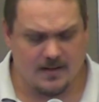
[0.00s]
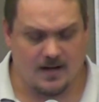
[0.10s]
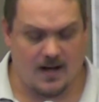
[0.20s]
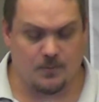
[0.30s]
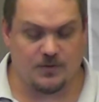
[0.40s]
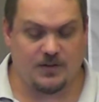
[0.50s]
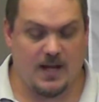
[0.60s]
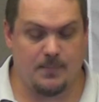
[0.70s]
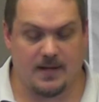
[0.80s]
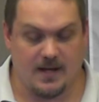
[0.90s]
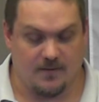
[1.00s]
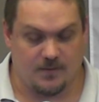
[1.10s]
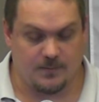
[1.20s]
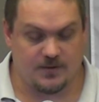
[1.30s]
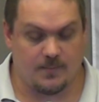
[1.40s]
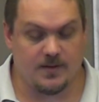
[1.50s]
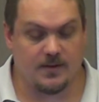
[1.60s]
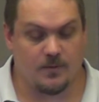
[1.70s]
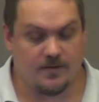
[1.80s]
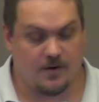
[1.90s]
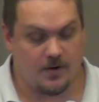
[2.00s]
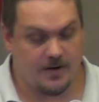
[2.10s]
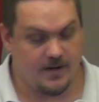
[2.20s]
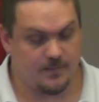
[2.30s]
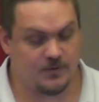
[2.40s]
God was keeping him from something that would have hurt him.